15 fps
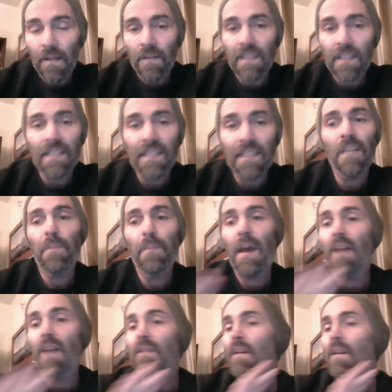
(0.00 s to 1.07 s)
This isn't
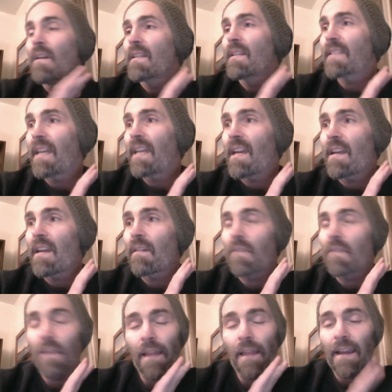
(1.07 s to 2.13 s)
about saying,
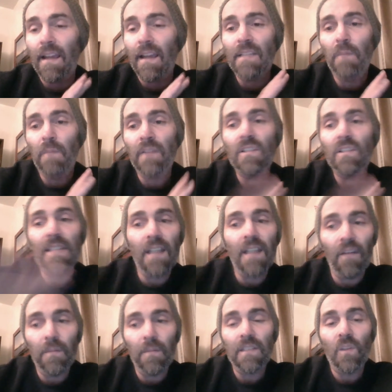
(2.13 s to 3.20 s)
like, as much as the
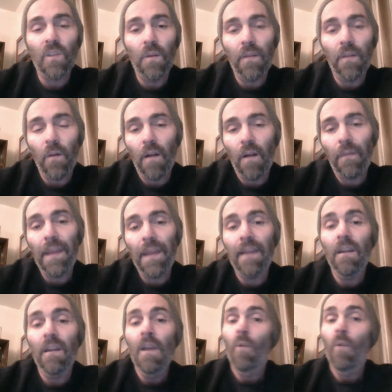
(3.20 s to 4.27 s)
government's doing the wrong thing,